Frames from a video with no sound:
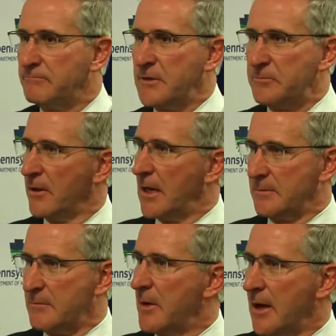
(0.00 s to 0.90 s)
People ought to
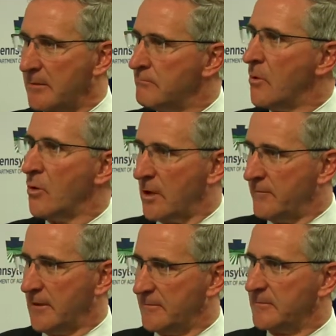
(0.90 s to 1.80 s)
be buying more
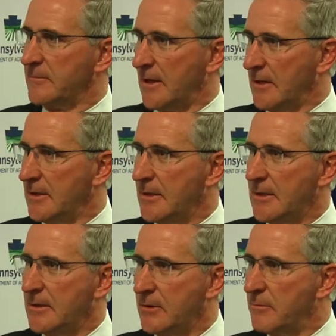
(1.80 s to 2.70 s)
of it, right?
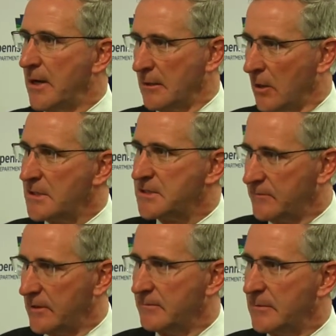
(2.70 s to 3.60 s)
They're buying less
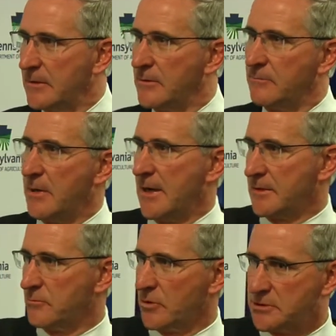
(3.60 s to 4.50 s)
of it. They're
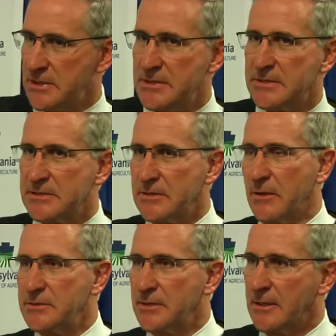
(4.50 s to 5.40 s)
buying more cheeses and
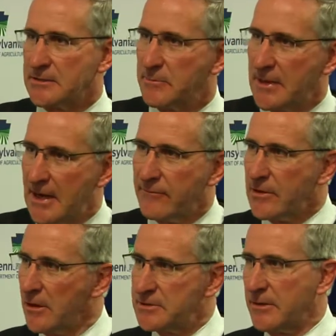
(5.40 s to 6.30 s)
those things. But
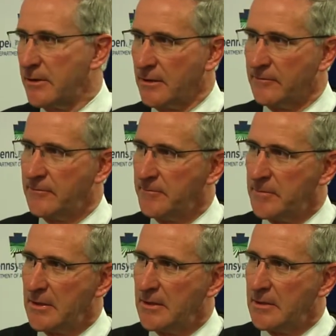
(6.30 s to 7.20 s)
every alternative
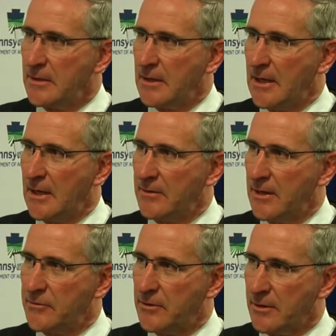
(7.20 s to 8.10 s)

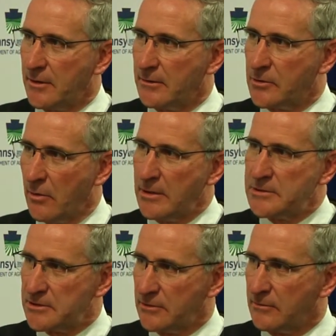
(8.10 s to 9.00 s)
that they're going
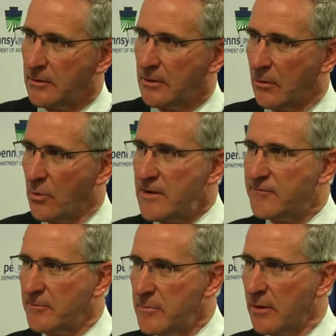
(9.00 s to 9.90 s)
to away
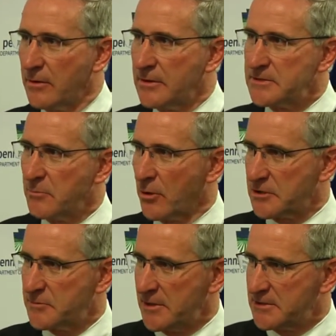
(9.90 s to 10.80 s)
from milk is more
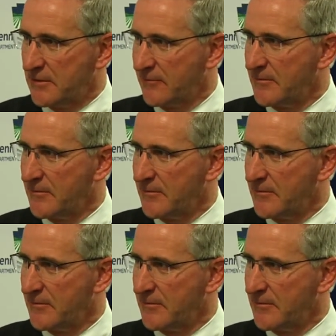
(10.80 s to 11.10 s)
expensive.